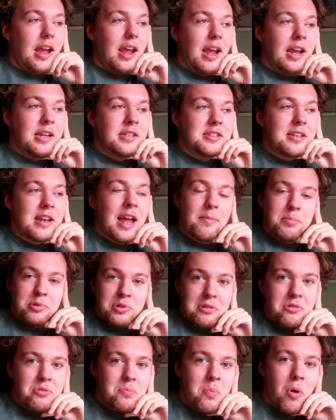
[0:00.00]
is an
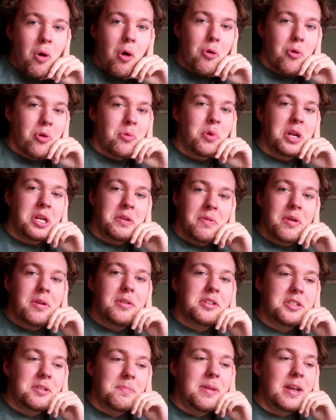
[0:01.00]
absolute moron when he wrote
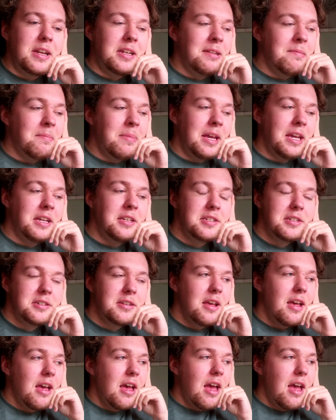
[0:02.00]
this opinion piece.